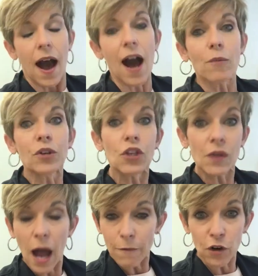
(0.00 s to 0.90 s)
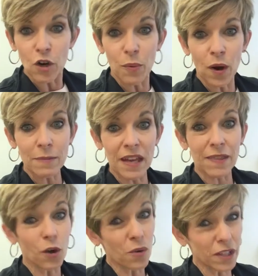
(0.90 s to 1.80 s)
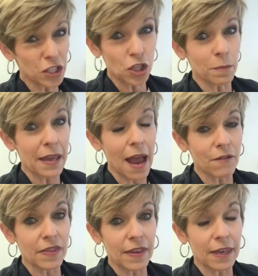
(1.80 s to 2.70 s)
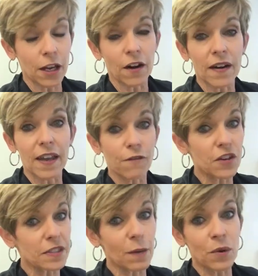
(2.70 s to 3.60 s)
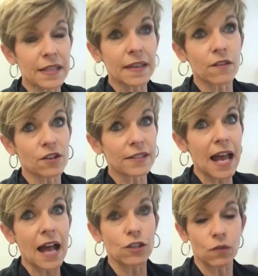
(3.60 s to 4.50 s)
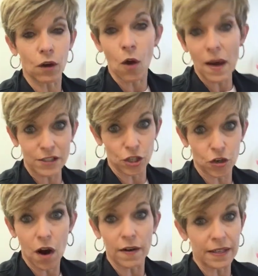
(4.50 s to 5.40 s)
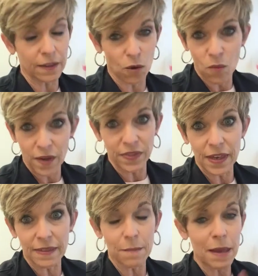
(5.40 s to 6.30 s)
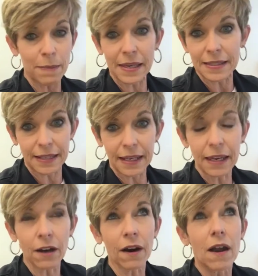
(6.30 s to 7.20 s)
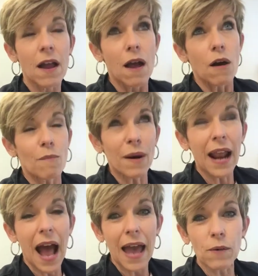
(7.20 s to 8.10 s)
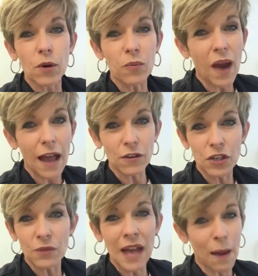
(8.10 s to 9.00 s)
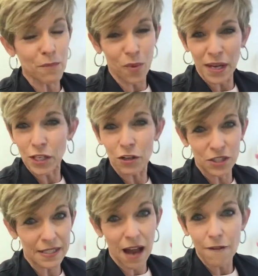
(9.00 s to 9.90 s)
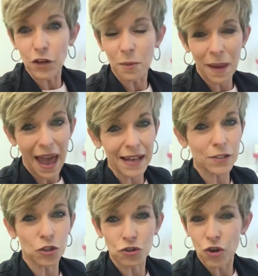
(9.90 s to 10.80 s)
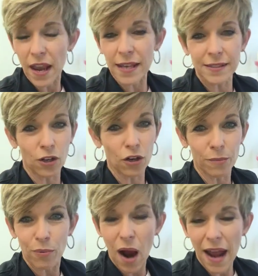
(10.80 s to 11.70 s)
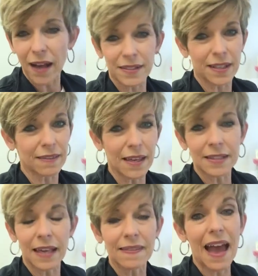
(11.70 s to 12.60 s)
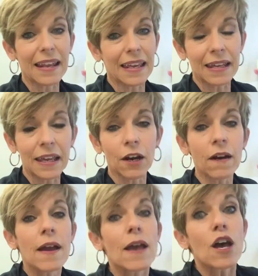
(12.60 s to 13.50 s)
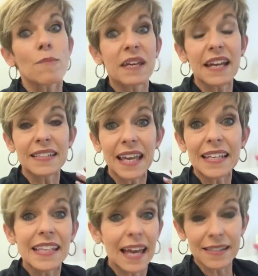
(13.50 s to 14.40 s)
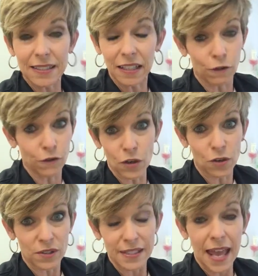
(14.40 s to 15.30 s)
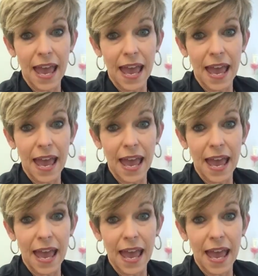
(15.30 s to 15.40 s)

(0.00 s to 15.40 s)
When you come for an appointment, there really should be everything here. If for some reason there's not, you can go out to your car and get the one thing that maybe isn't here. But I would rather you not bring your stuff, your bags, your trays, your products and things like that in here, because it gets confused.